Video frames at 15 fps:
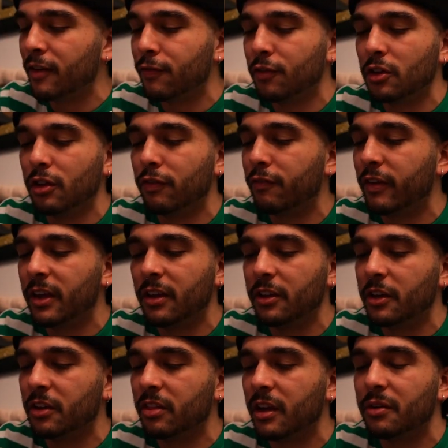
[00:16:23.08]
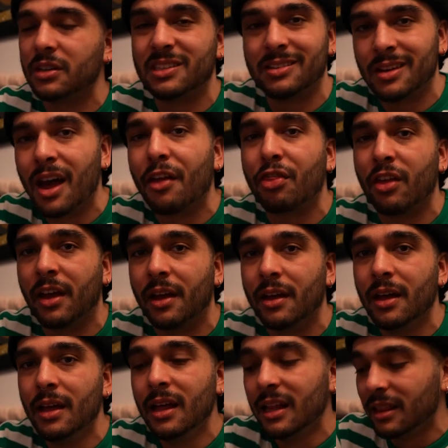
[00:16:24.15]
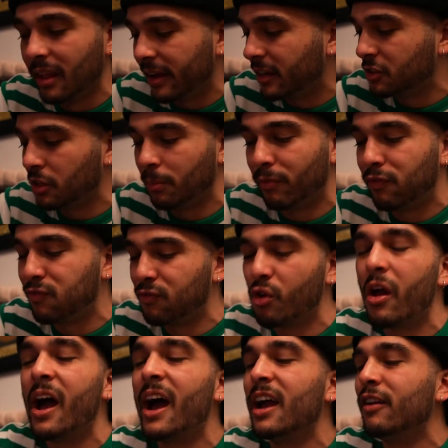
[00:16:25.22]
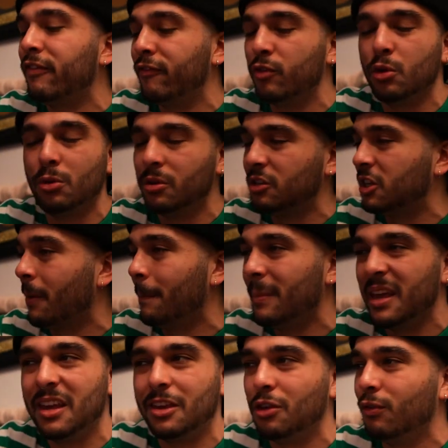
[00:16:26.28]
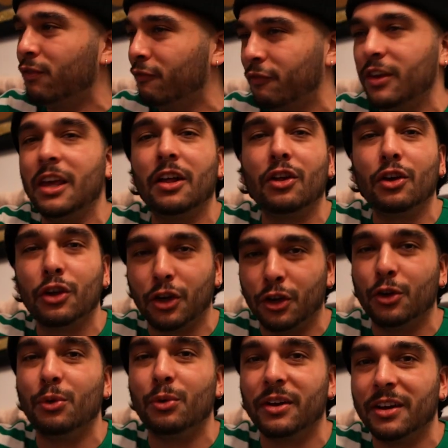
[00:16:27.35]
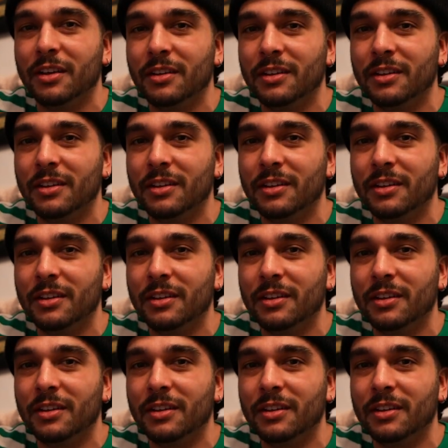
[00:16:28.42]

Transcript: full of failure, there is nothing like some fried food to make you feel good.